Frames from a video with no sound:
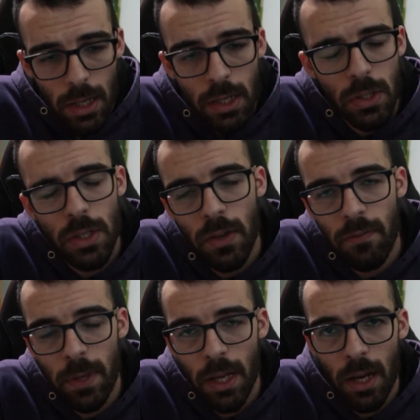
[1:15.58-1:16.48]
into the
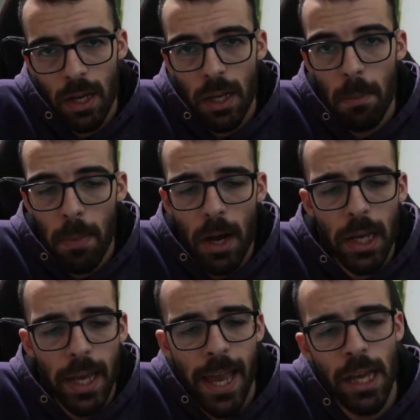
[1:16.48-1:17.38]
FBI
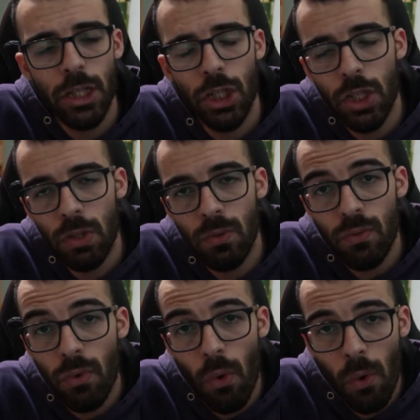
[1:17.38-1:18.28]
by Agent
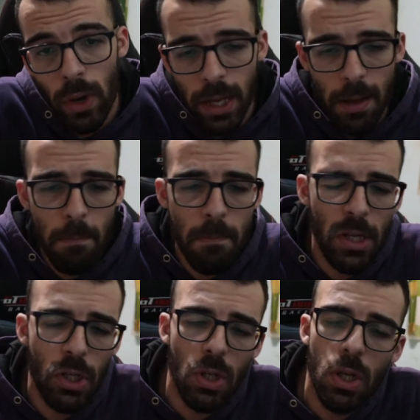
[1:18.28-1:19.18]
Roy
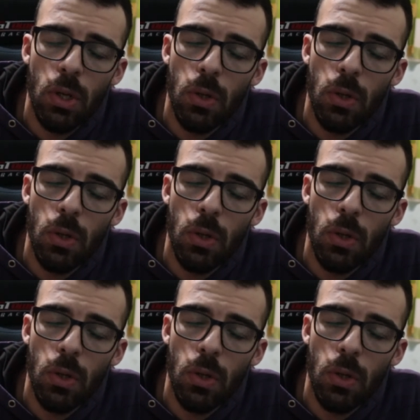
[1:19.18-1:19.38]
Mitchell,